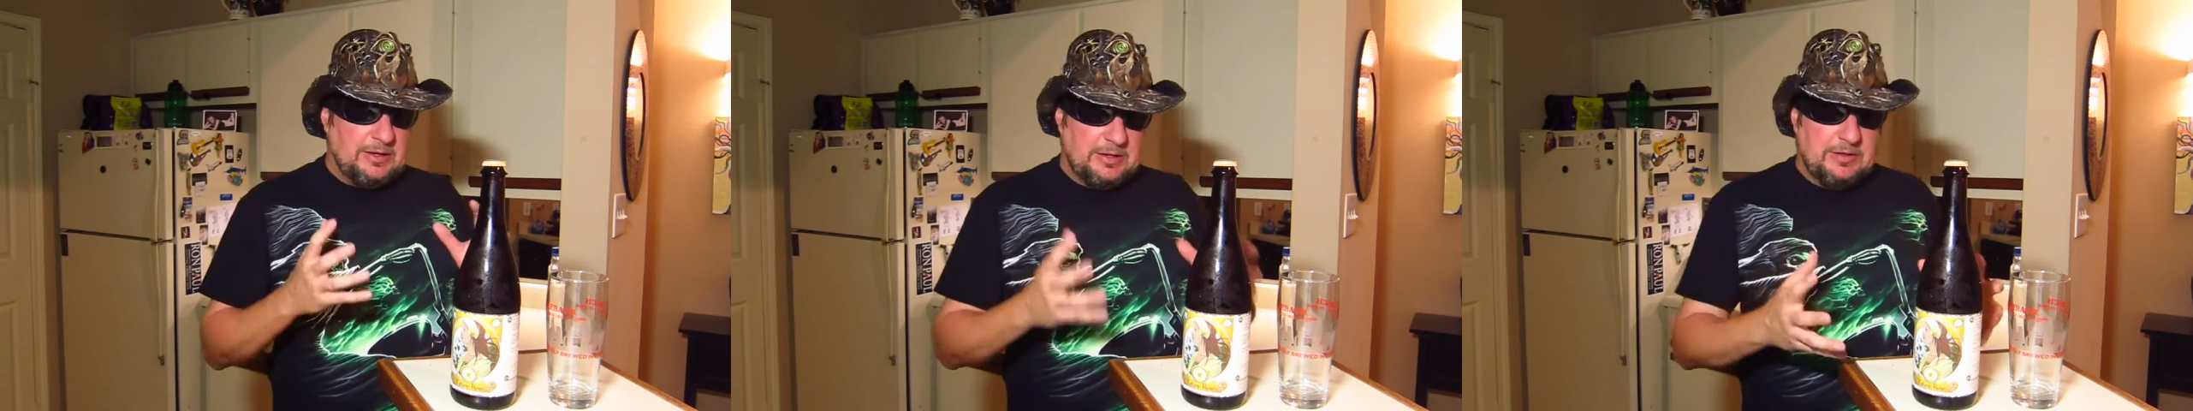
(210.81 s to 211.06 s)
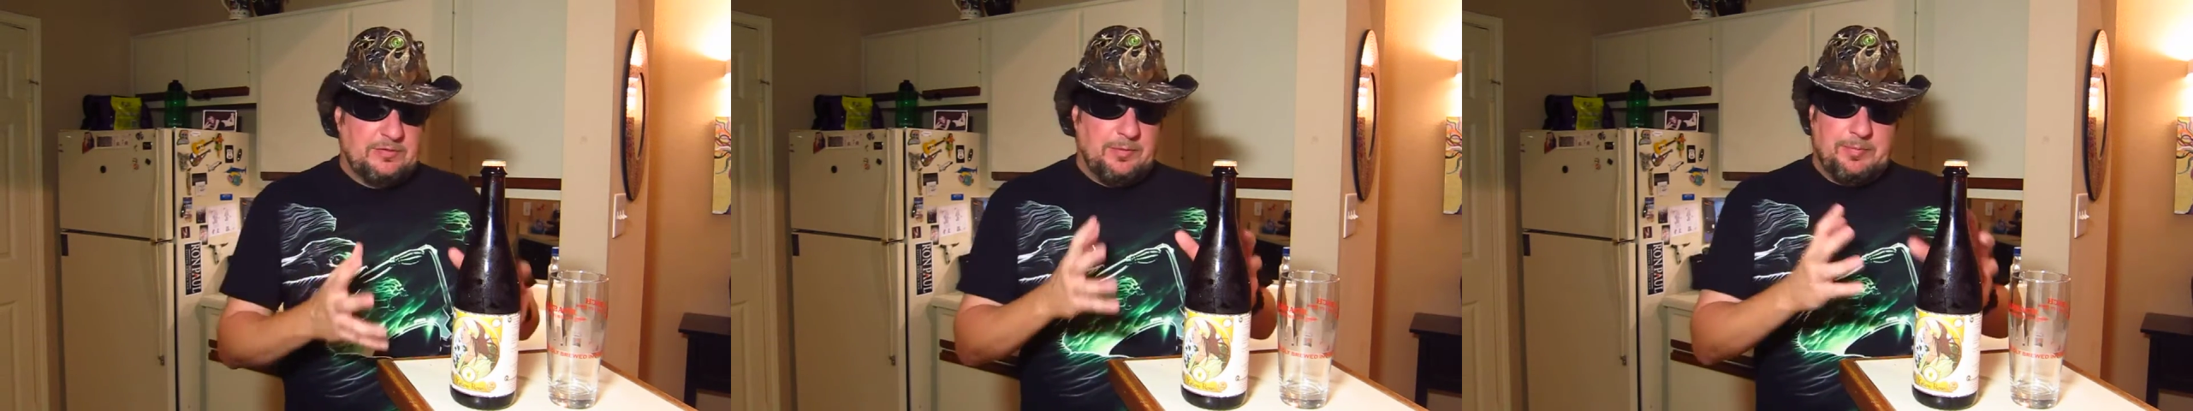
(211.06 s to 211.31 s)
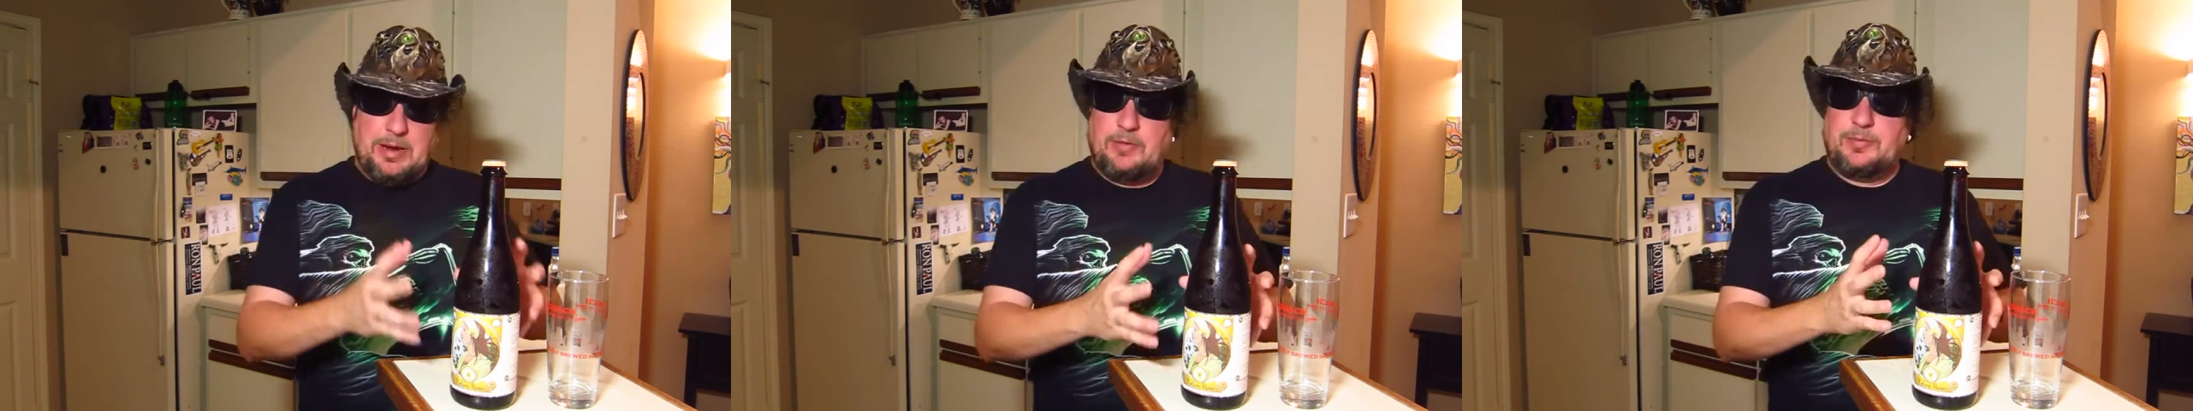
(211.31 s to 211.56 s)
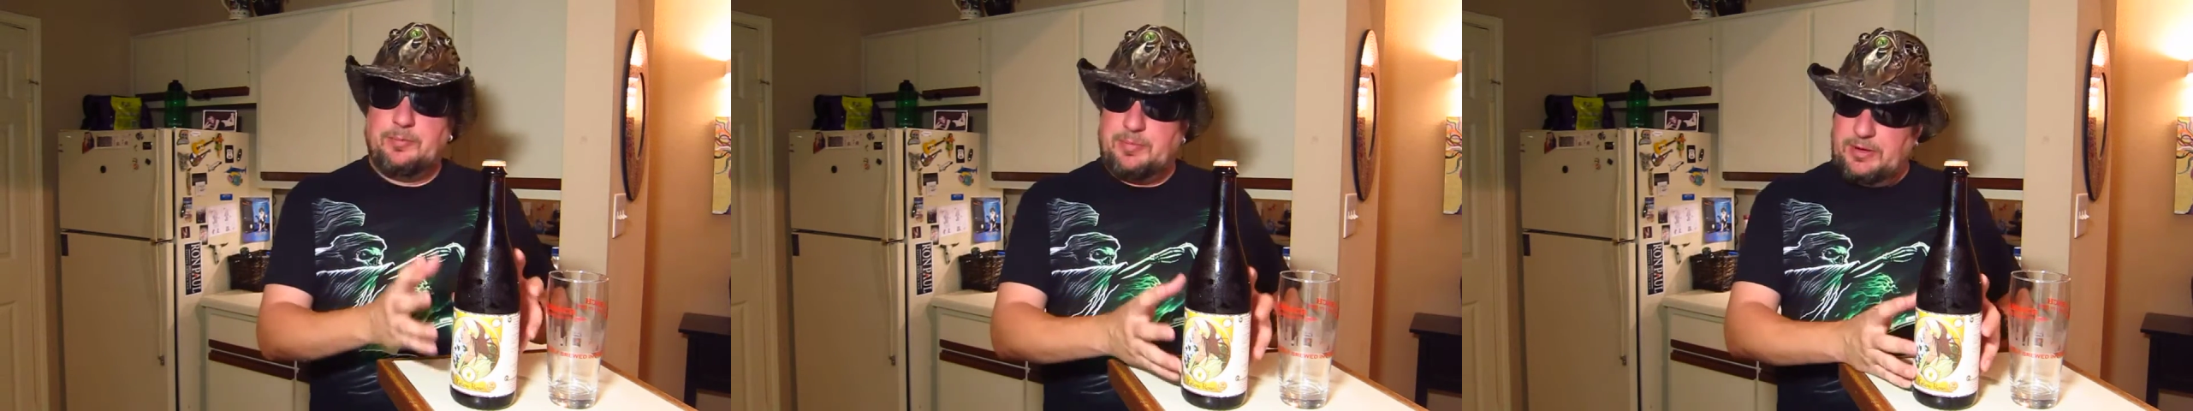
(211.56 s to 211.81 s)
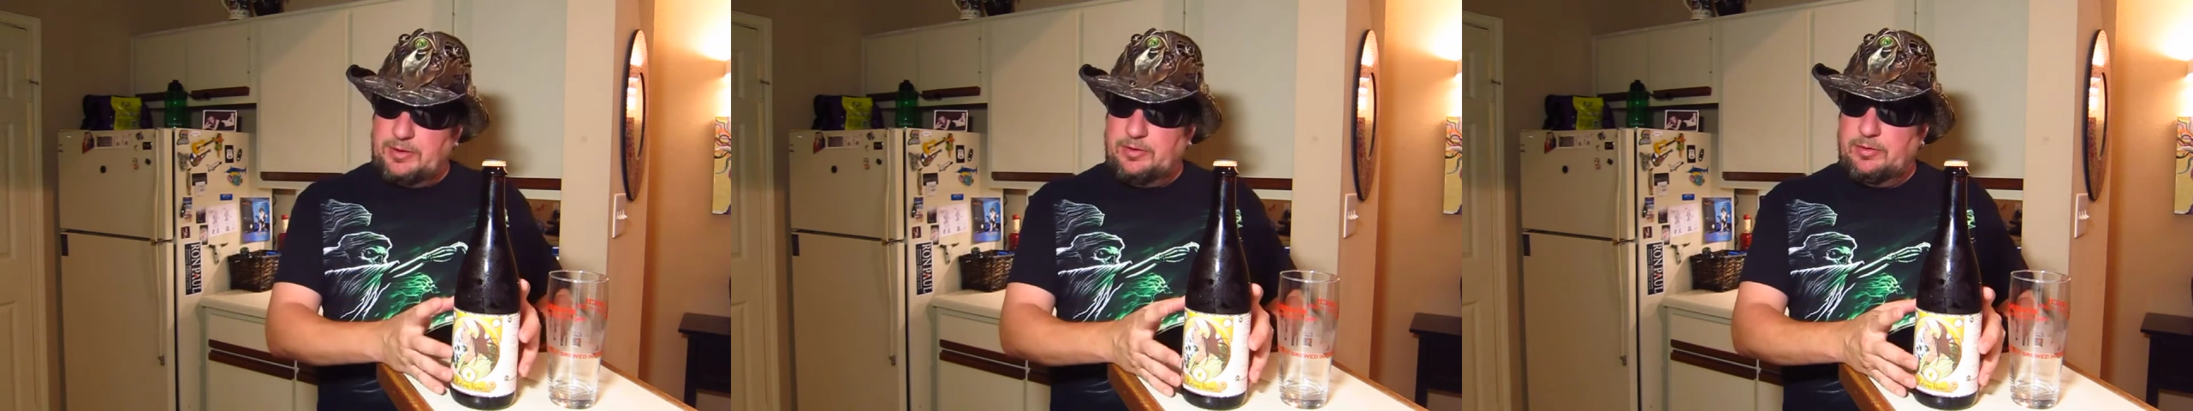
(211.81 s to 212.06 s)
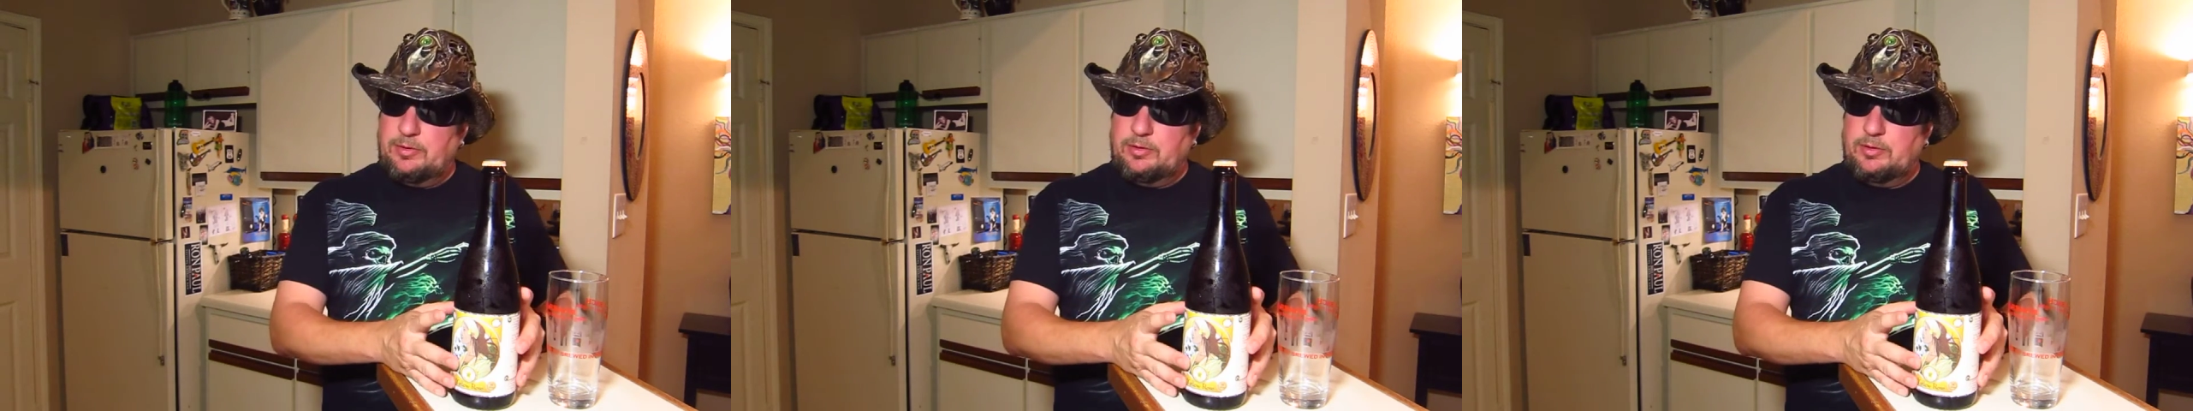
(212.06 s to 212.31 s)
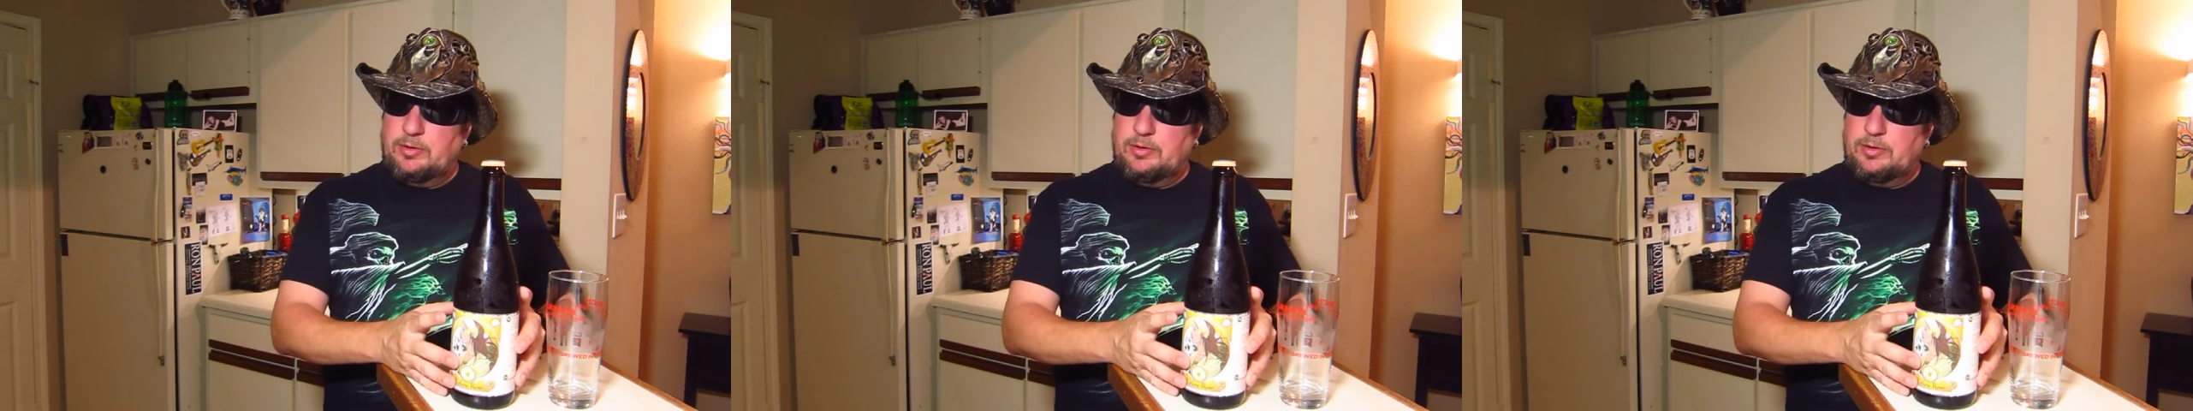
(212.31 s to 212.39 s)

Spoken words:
is about the beer.